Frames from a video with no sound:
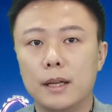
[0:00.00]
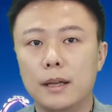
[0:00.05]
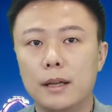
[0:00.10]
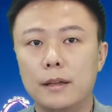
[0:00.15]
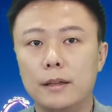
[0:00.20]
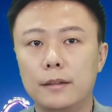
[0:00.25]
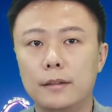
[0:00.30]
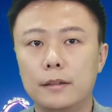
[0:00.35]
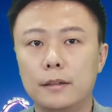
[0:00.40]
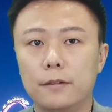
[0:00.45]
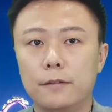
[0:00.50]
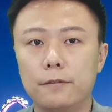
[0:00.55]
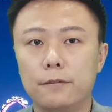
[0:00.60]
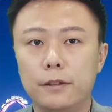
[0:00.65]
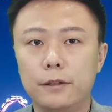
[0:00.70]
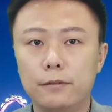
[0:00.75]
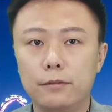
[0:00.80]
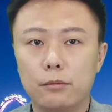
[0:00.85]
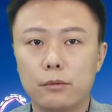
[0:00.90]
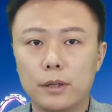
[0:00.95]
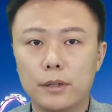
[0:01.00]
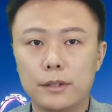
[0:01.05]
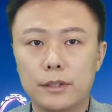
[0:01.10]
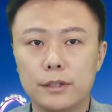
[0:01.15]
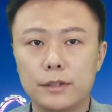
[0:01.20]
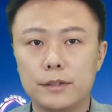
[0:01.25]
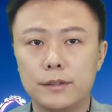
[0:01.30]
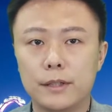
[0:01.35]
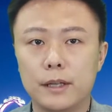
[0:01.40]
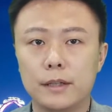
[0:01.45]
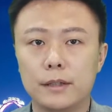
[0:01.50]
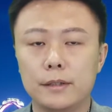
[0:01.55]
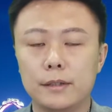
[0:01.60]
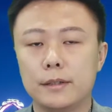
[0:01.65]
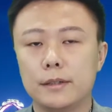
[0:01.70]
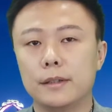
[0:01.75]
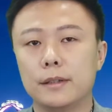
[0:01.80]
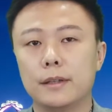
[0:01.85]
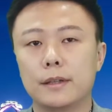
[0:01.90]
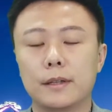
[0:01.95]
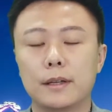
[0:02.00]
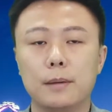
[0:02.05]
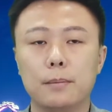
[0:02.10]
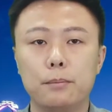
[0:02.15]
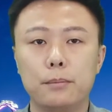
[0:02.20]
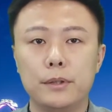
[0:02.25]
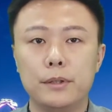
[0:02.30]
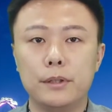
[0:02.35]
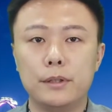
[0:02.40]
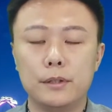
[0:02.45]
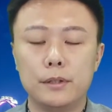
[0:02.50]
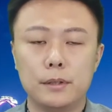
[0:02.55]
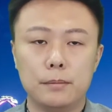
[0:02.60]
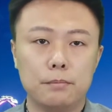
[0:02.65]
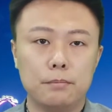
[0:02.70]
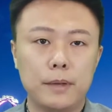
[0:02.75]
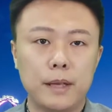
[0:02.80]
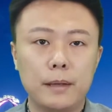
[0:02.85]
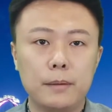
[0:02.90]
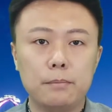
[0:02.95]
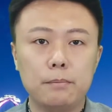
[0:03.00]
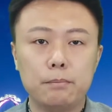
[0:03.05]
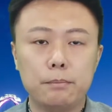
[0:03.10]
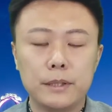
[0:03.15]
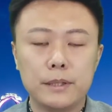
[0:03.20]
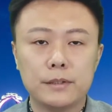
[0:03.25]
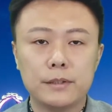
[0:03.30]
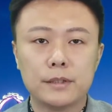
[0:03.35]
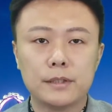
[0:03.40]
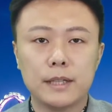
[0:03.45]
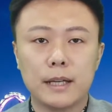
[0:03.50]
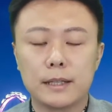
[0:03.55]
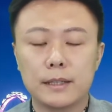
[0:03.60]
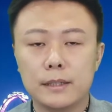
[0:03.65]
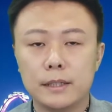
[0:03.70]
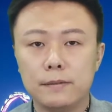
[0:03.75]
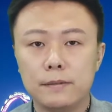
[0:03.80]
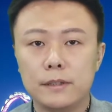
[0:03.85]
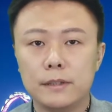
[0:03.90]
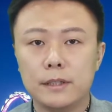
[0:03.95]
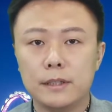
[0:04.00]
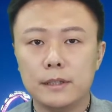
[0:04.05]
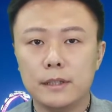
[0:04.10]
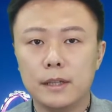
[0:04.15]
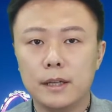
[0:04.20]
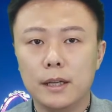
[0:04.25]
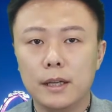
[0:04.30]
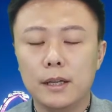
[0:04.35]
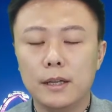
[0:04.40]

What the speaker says: And the fifth one is that the company, the main business activity.